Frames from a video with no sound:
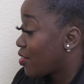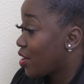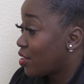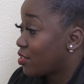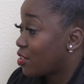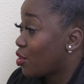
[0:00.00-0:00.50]

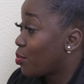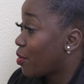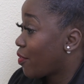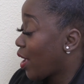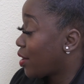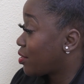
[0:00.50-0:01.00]
There's no
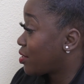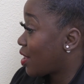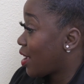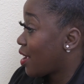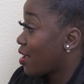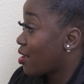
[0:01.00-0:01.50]
providers
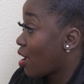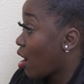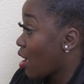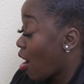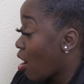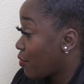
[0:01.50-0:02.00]
that
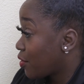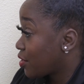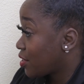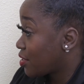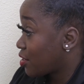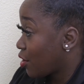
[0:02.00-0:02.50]
offer
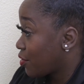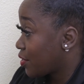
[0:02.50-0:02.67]
this service.